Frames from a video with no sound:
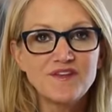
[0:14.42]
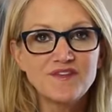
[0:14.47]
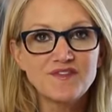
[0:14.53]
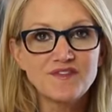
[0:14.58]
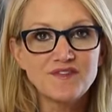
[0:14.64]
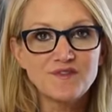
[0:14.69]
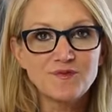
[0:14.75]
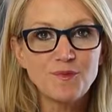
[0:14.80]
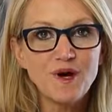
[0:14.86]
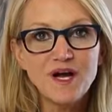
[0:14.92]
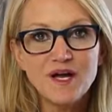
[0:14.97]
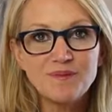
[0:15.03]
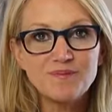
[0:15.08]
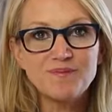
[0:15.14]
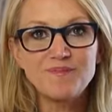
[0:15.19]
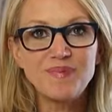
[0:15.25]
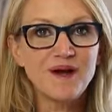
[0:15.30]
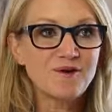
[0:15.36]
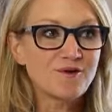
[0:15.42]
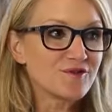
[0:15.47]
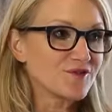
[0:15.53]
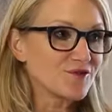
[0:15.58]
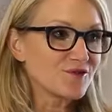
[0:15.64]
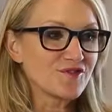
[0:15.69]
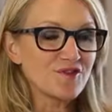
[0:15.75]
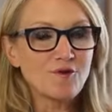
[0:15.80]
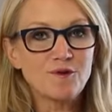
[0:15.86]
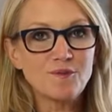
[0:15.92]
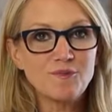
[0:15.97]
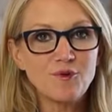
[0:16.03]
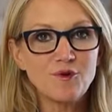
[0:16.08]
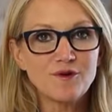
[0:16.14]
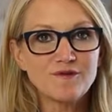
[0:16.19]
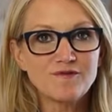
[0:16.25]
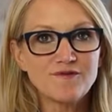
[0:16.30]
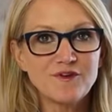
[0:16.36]
reasons why parents are so
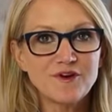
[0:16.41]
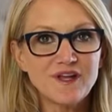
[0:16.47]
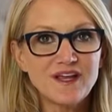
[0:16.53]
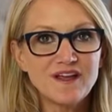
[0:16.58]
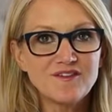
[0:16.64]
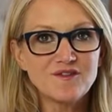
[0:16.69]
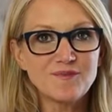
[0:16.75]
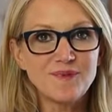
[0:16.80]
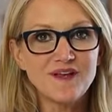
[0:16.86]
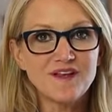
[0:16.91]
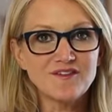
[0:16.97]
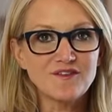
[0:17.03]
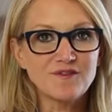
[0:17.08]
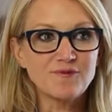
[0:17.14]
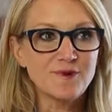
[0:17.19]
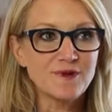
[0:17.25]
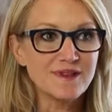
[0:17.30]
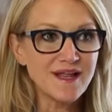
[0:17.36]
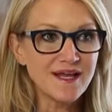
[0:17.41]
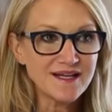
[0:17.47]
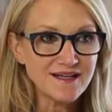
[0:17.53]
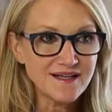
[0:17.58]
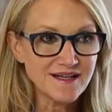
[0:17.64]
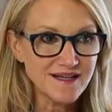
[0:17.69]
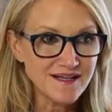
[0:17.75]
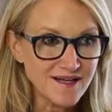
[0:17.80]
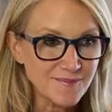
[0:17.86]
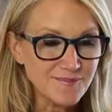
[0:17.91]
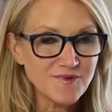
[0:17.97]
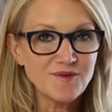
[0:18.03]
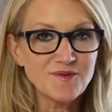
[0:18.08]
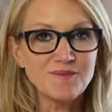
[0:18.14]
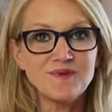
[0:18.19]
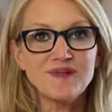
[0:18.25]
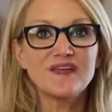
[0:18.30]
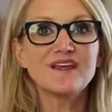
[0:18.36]
important for kids, because if we let it up
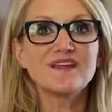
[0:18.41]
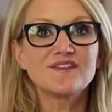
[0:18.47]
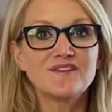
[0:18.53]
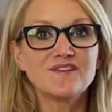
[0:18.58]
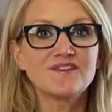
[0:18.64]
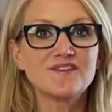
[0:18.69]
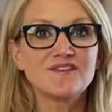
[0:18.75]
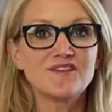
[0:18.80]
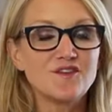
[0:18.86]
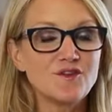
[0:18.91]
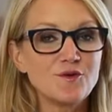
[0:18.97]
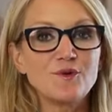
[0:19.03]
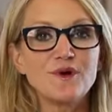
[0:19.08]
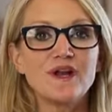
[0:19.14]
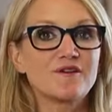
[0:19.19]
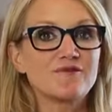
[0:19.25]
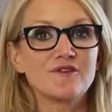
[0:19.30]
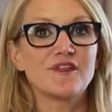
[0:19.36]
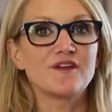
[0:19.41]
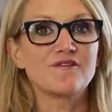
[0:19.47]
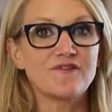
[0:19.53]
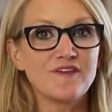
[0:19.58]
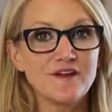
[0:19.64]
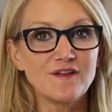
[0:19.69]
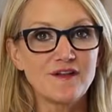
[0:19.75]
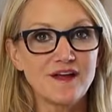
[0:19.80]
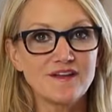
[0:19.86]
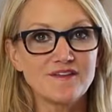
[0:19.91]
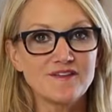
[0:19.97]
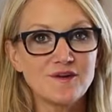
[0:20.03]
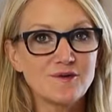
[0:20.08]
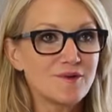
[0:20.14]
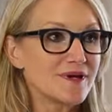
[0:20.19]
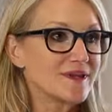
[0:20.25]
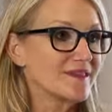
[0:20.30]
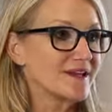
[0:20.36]
to kids to do whatever they felt like
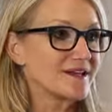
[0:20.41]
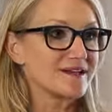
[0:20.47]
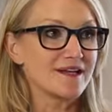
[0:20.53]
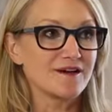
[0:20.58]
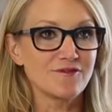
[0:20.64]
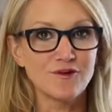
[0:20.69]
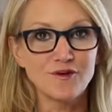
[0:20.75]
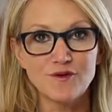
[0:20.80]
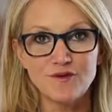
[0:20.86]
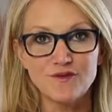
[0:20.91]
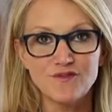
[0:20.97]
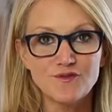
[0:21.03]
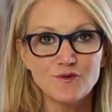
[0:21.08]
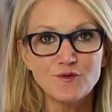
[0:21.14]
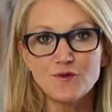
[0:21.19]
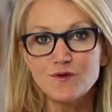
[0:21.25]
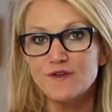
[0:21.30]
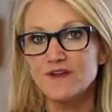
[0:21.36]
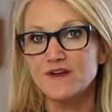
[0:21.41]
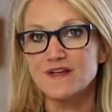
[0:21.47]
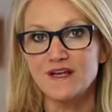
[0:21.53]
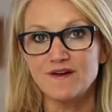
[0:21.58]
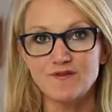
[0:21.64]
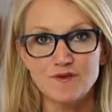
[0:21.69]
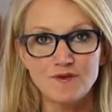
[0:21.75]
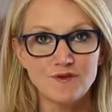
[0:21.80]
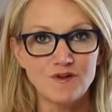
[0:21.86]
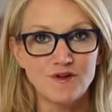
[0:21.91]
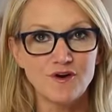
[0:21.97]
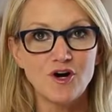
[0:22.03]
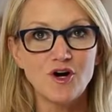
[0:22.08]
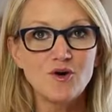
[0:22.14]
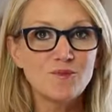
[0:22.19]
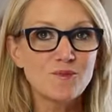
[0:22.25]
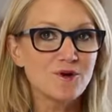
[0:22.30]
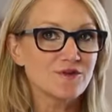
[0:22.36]
doing, they'd never go to school, they'd never do their
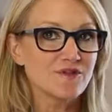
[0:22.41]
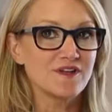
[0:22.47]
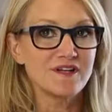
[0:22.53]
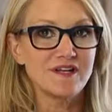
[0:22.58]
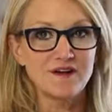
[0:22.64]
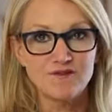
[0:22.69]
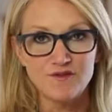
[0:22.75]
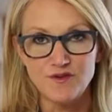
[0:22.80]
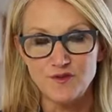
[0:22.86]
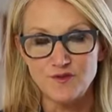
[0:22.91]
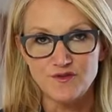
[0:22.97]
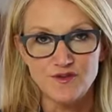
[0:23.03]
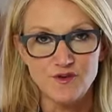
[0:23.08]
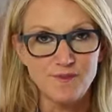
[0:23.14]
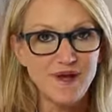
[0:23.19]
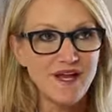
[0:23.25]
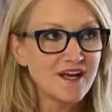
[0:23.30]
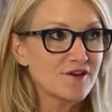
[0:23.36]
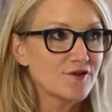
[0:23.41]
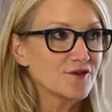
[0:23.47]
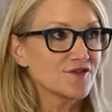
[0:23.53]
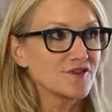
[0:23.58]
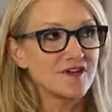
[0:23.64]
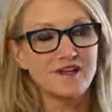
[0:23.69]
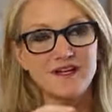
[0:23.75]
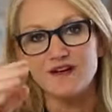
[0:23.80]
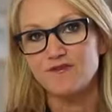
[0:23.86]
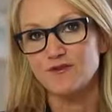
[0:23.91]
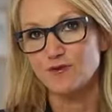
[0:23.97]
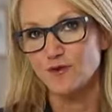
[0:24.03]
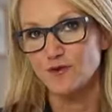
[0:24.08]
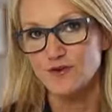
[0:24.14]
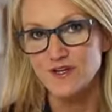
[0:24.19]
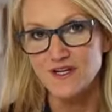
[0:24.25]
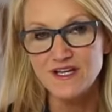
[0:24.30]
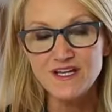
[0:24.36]
homework, they'd never use their manners, they'd never
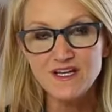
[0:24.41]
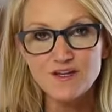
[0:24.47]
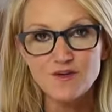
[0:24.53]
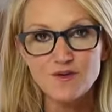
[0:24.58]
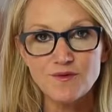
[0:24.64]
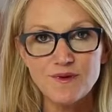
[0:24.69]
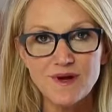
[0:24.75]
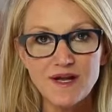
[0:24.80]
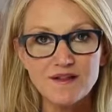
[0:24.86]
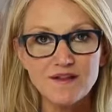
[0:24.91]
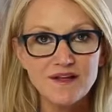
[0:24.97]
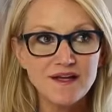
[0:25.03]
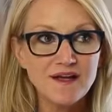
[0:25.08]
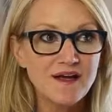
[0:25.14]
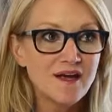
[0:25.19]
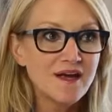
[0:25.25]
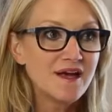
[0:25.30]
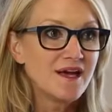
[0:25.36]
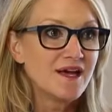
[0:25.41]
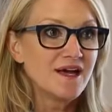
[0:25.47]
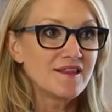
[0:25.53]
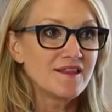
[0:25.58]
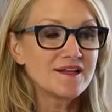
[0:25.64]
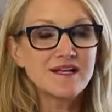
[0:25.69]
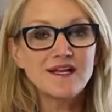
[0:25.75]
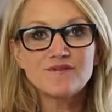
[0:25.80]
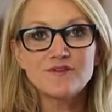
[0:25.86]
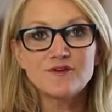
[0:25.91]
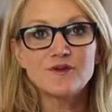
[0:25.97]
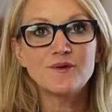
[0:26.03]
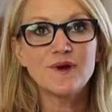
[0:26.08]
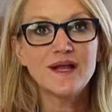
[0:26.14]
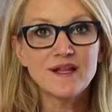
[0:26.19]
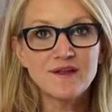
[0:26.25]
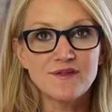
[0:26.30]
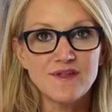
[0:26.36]
learn to eat correctly, they'd never
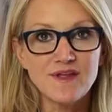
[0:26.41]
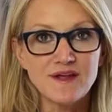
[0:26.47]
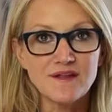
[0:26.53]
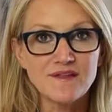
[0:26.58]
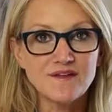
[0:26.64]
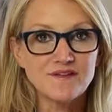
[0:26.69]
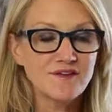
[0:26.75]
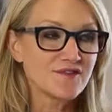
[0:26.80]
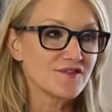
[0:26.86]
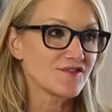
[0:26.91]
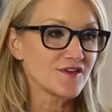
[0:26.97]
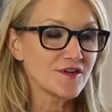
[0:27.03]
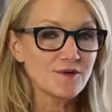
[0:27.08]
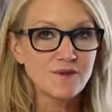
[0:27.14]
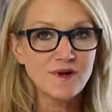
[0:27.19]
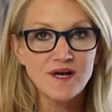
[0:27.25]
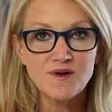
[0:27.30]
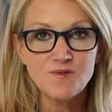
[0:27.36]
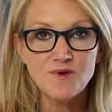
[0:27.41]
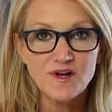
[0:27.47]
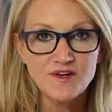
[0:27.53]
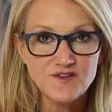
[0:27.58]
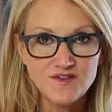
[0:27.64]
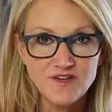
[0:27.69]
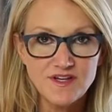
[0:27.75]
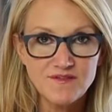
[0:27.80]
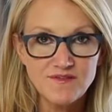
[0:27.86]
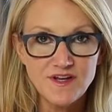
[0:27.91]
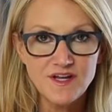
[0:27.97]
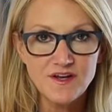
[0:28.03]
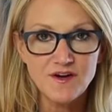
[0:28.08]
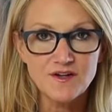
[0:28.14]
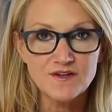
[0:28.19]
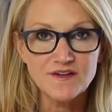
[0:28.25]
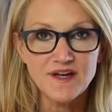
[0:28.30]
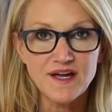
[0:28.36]
do anything. They'd just sit around and watch
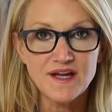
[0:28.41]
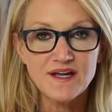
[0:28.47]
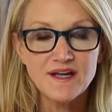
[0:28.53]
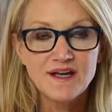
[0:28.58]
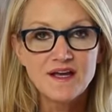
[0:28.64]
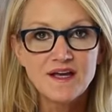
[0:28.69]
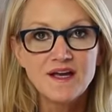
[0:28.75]
TV all day.